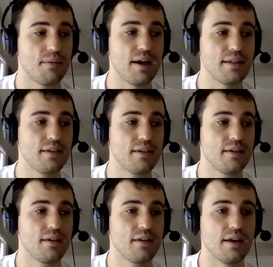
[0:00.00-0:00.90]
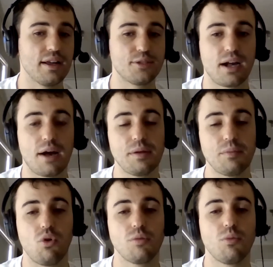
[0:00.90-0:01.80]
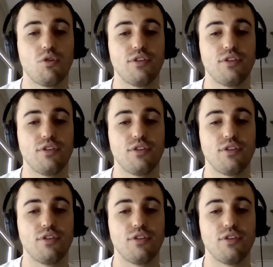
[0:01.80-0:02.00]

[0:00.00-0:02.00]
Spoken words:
but it's becoming more and more